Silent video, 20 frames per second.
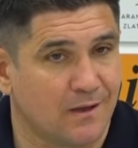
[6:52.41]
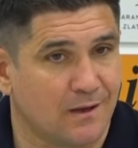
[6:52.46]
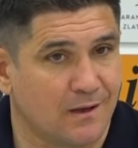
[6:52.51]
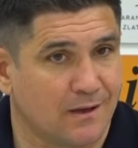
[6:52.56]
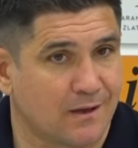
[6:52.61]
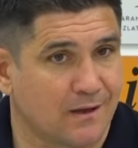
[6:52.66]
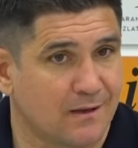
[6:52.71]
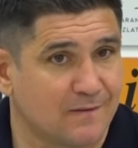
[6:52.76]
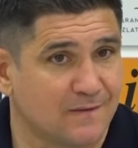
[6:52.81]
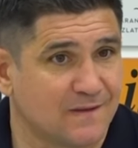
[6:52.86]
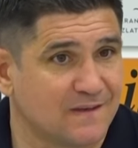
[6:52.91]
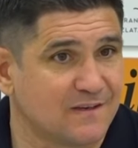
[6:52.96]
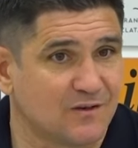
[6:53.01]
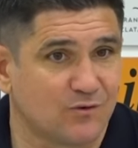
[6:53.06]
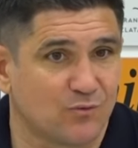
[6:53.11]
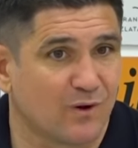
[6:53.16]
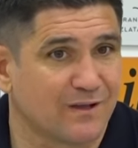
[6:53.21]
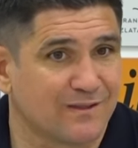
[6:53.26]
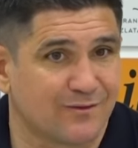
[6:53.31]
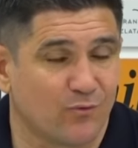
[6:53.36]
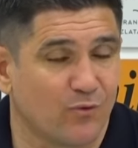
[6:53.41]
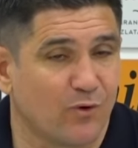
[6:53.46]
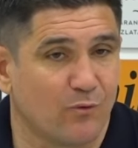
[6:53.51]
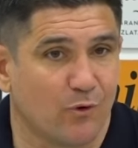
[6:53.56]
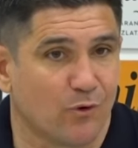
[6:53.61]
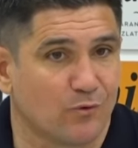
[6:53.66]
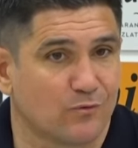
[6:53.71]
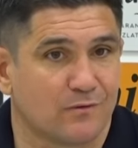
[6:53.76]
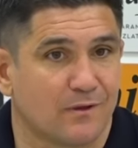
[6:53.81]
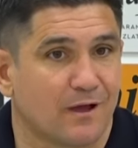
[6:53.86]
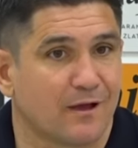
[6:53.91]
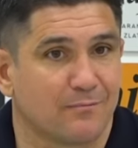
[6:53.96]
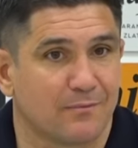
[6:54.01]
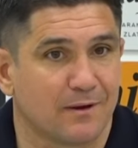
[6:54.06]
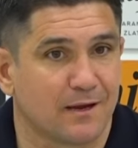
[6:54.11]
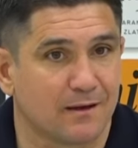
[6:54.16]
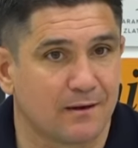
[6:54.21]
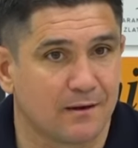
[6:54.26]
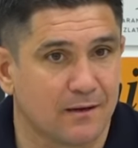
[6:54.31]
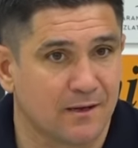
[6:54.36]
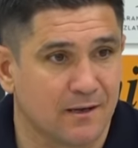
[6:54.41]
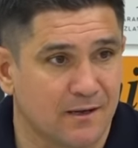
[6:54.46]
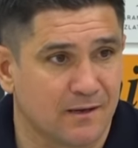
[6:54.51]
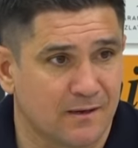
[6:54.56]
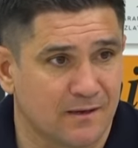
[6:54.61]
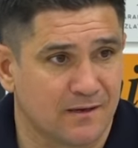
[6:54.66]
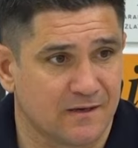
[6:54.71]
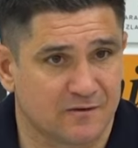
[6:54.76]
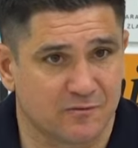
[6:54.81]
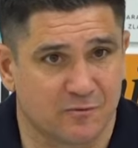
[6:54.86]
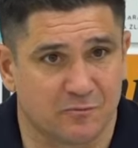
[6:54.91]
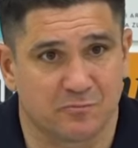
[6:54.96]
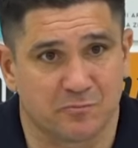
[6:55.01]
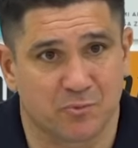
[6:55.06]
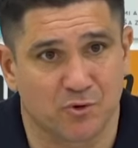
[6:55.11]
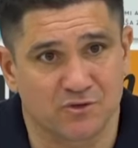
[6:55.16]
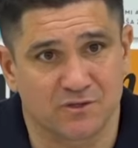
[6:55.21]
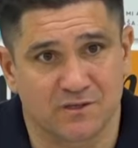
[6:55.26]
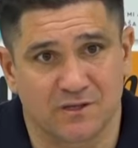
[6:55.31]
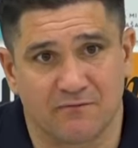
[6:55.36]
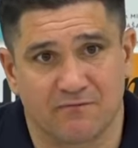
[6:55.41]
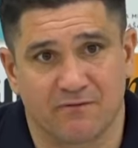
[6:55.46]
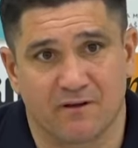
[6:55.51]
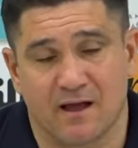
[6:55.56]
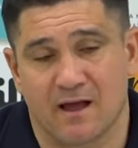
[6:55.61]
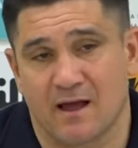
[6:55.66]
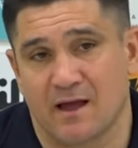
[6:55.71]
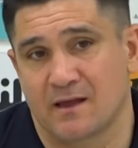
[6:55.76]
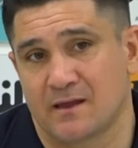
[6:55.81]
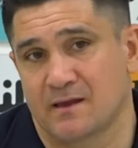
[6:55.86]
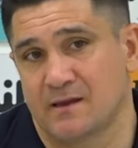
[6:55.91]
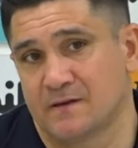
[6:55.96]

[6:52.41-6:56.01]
And this is what we want. I mean, he's a positive guy.